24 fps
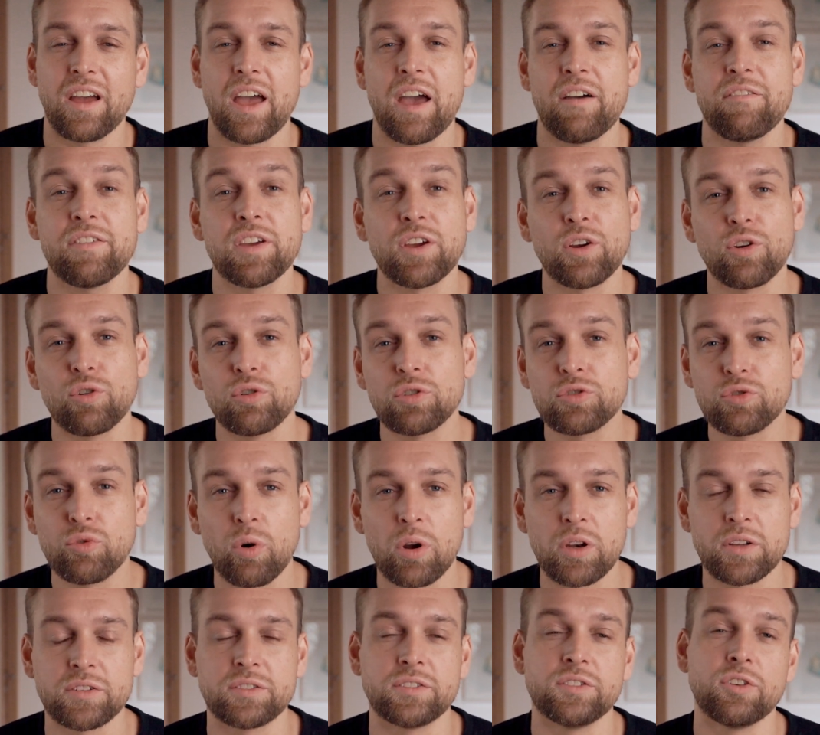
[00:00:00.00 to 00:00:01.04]
Having good
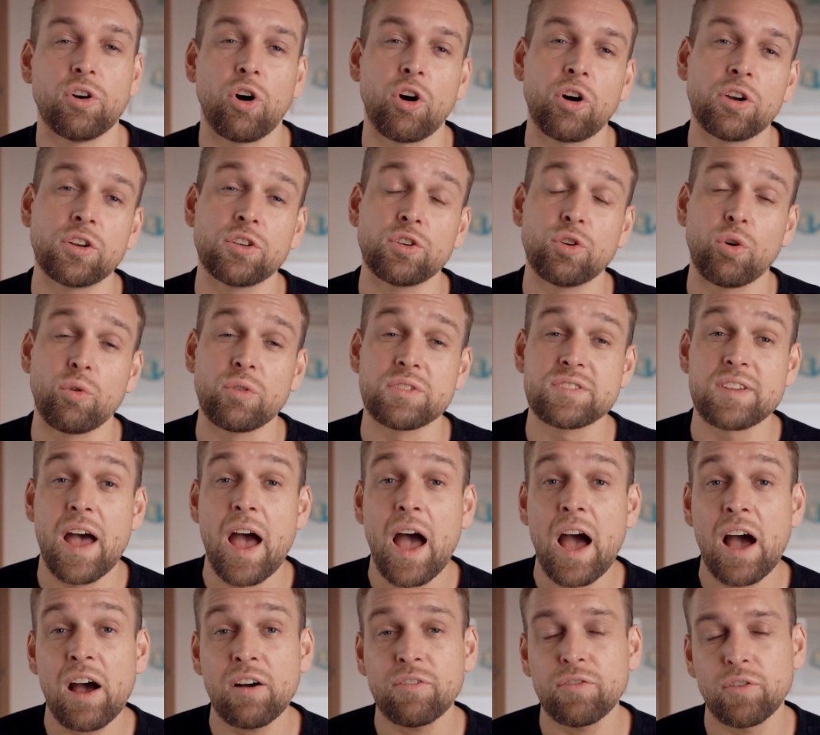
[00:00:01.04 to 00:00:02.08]
quality audio is
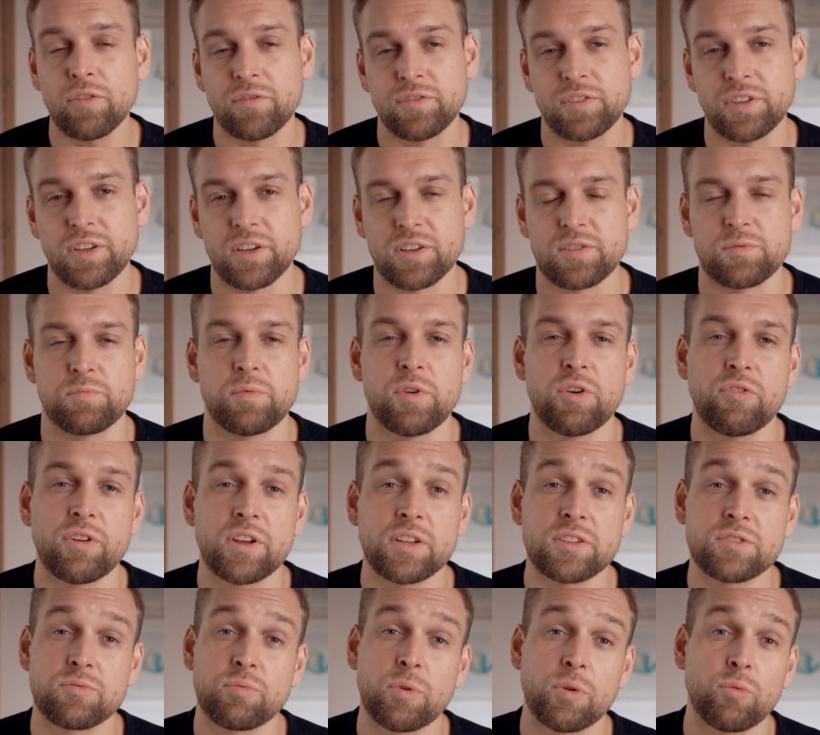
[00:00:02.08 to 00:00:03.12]
half of the
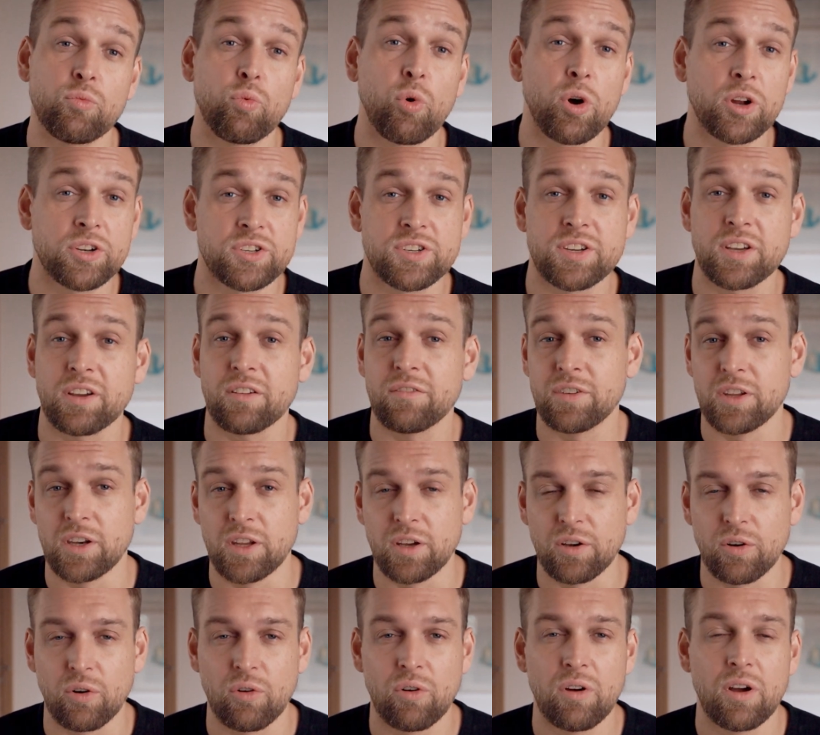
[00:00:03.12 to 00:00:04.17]
experience when watching a
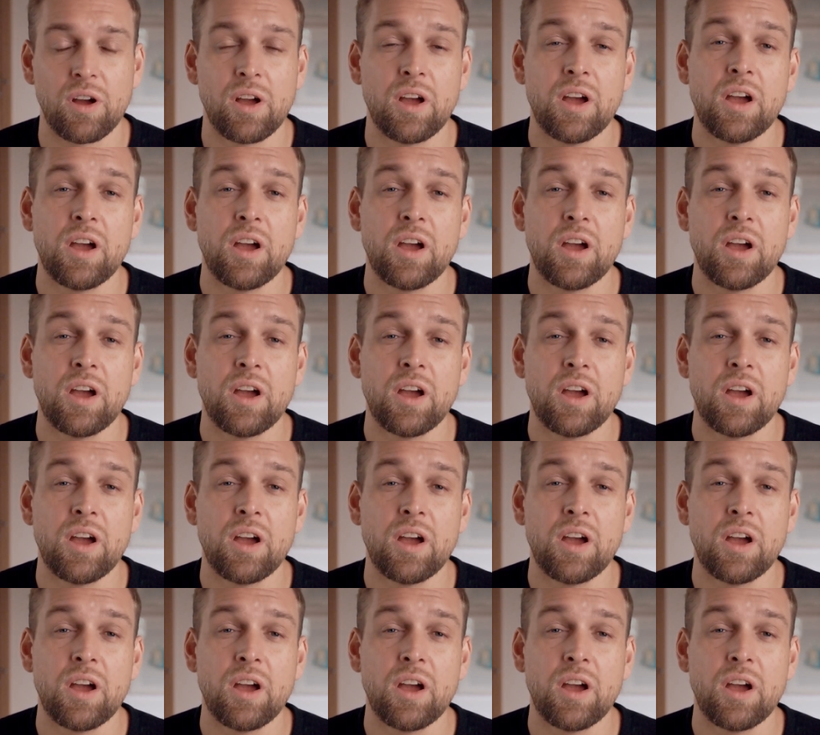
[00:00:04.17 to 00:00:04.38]
video.